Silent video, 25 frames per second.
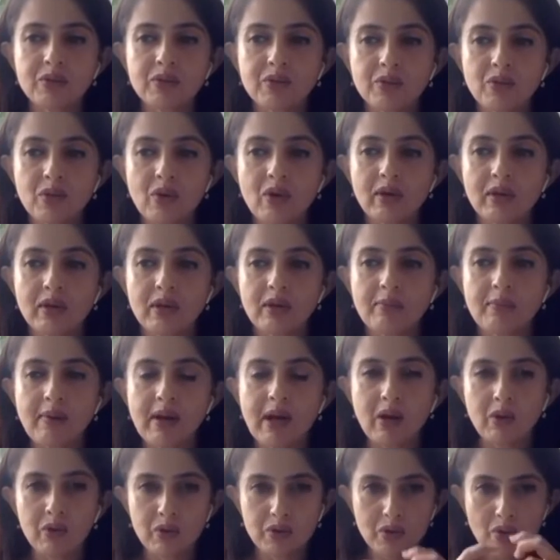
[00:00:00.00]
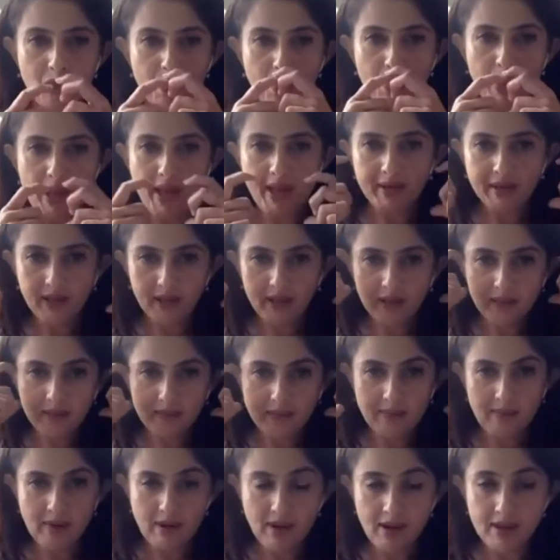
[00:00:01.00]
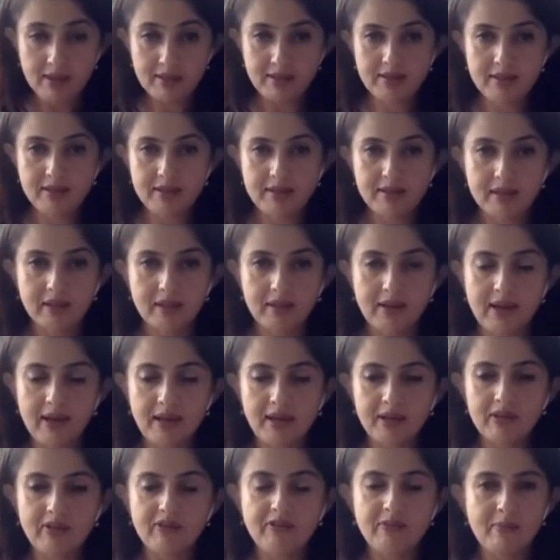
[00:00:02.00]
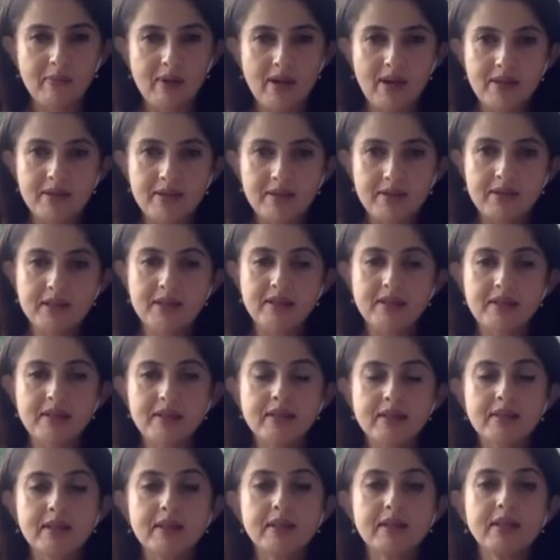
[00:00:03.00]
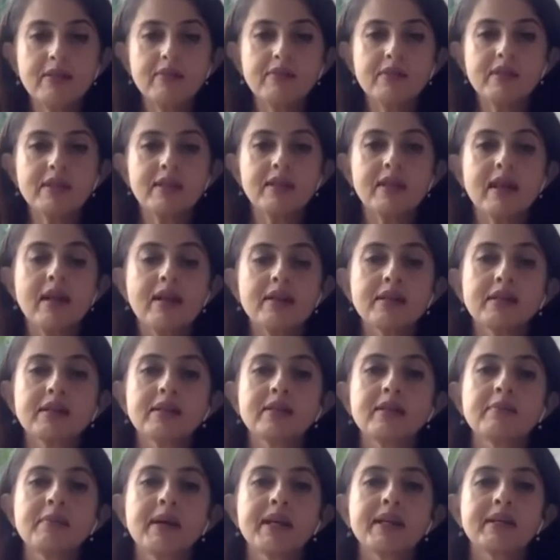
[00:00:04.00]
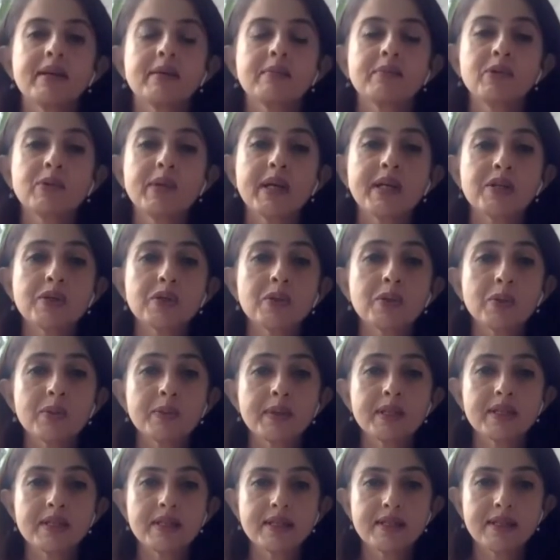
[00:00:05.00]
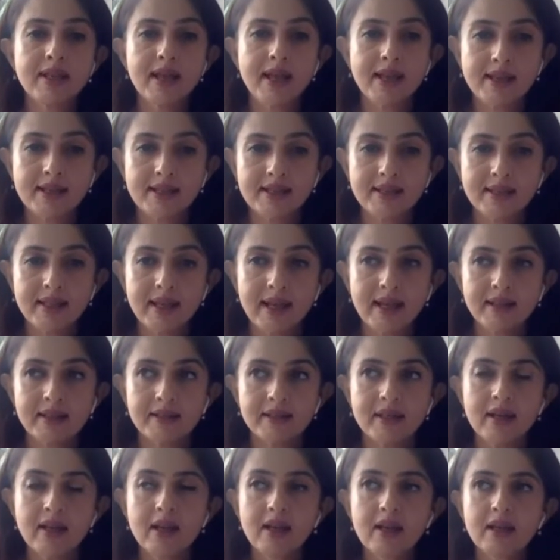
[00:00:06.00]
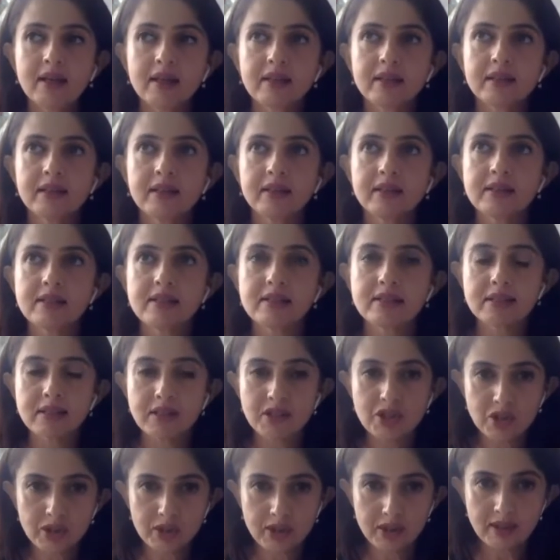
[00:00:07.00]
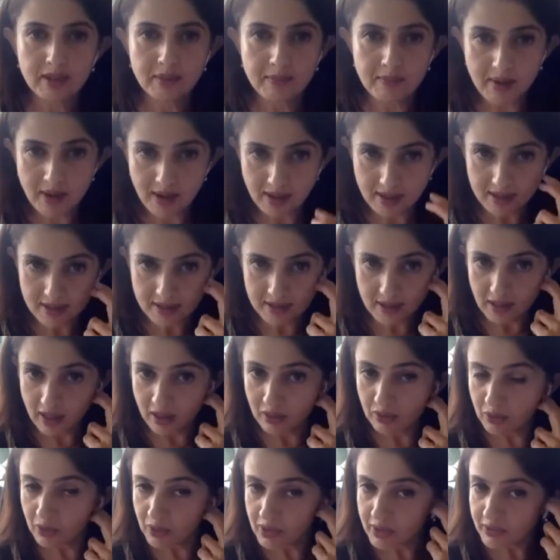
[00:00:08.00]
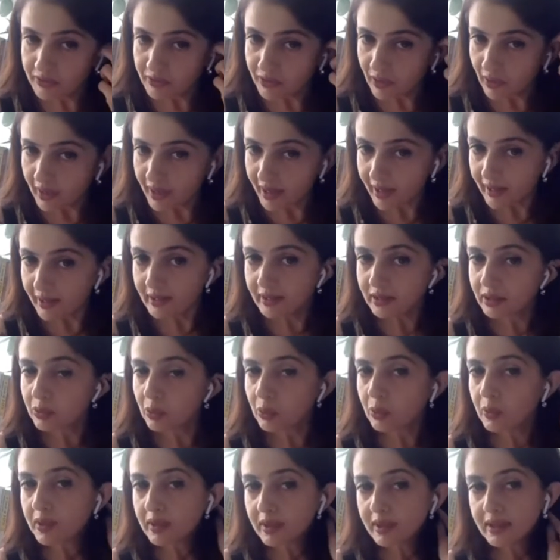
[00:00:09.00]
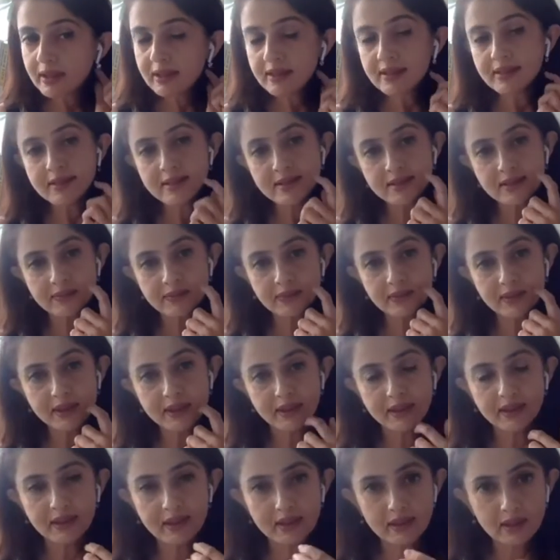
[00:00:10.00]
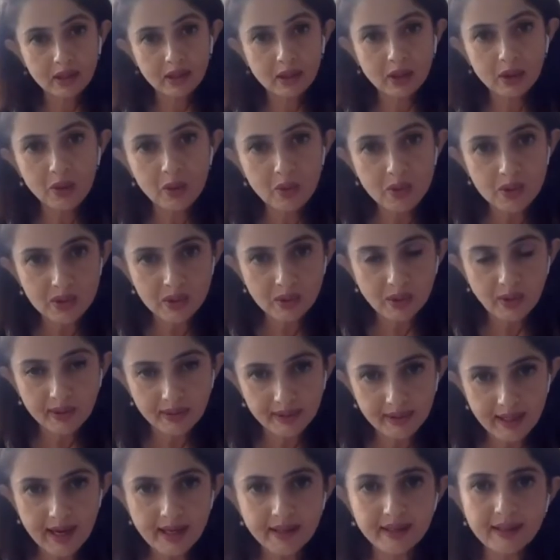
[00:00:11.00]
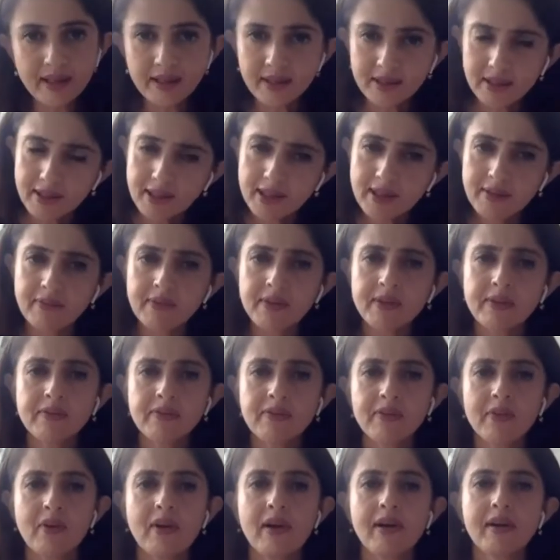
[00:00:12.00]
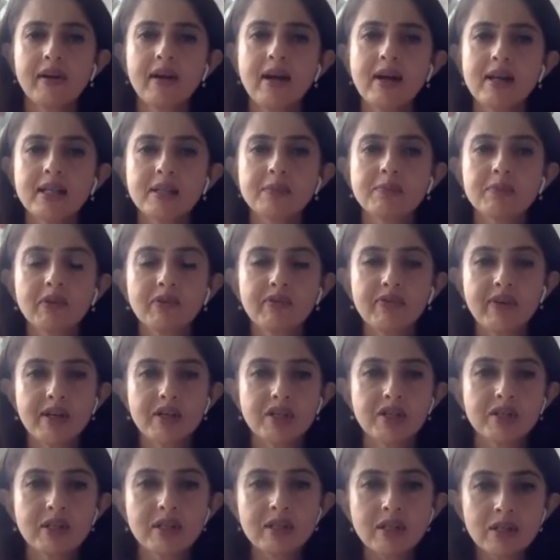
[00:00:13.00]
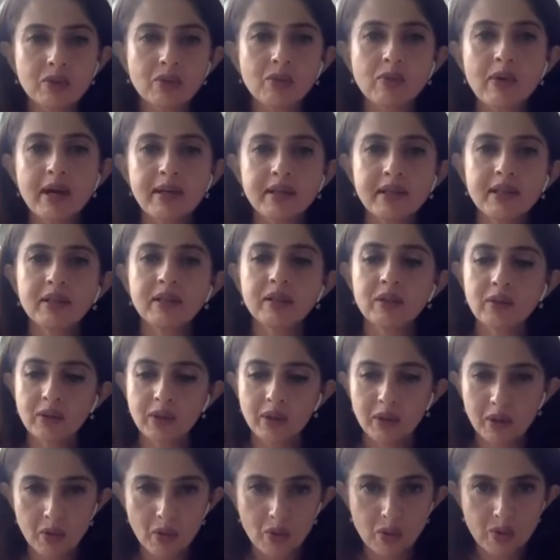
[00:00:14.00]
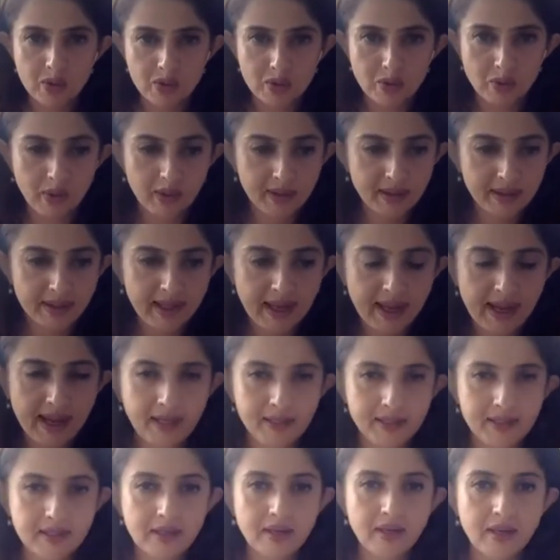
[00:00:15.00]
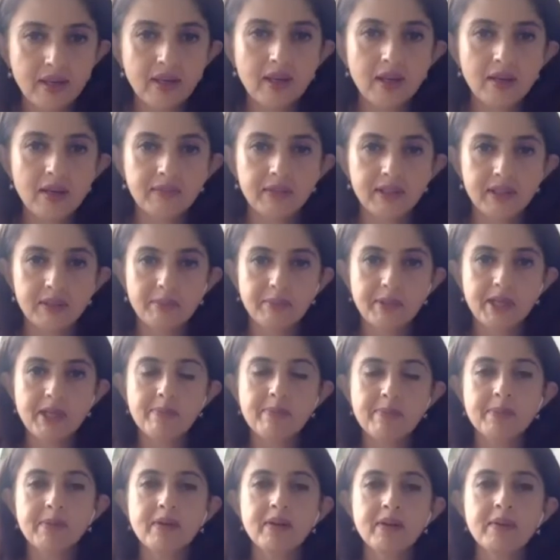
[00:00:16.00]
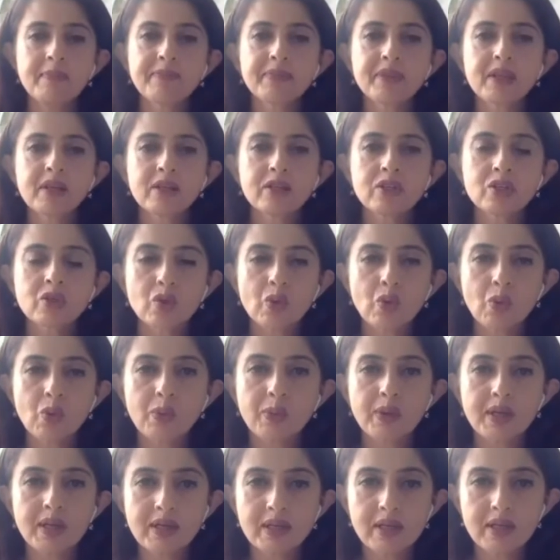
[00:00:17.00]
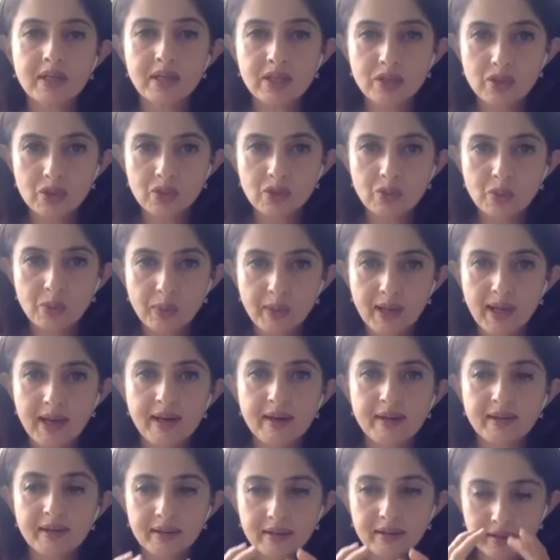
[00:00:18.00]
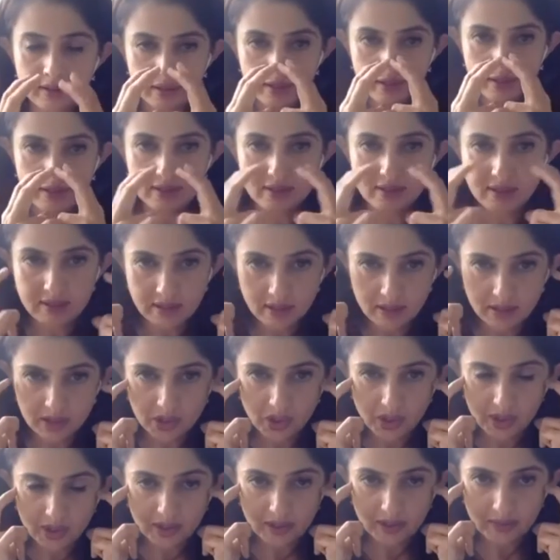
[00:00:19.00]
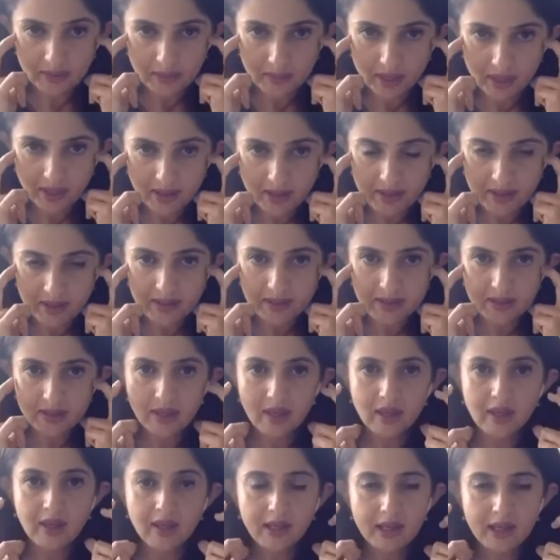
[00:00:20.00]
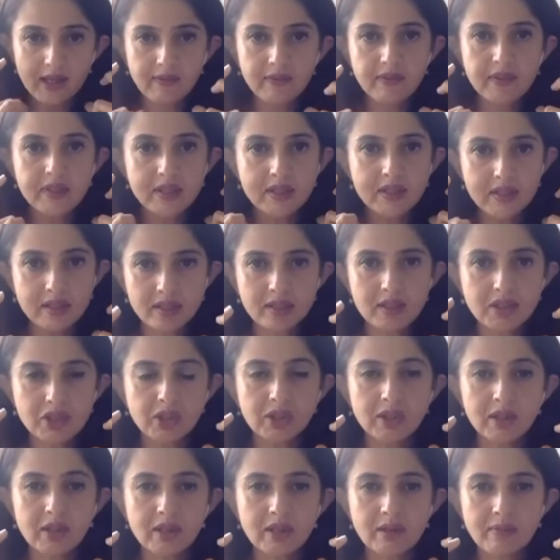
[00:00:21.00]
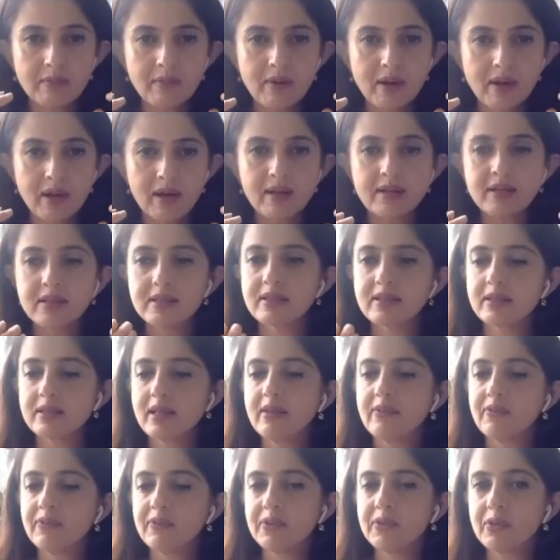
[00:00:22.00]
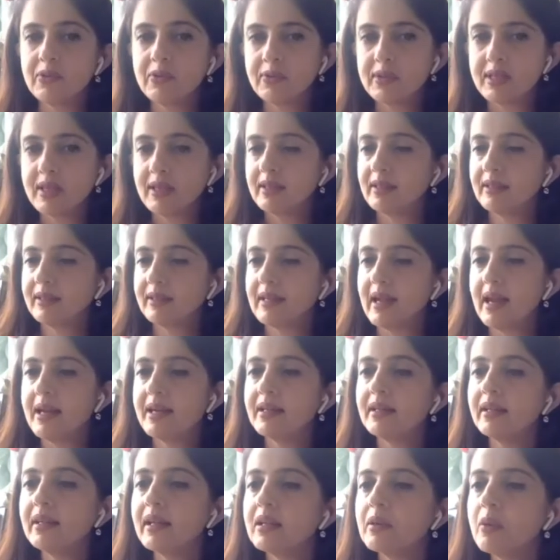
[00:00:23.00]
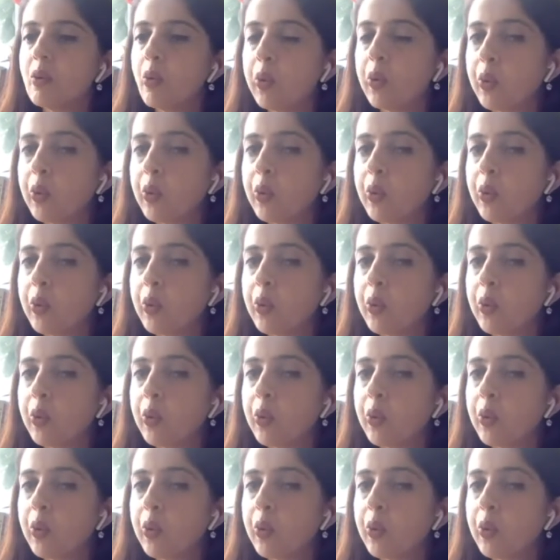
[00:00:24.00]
talk about wearing masks, the kind of mask. Recently there was an article by WHO which says that the surgical masks are good for health workers working in close contact, and even for us professionals who are in close contact with people. So we need to wear the surgical masks. Even surgical masks, if you take a candle and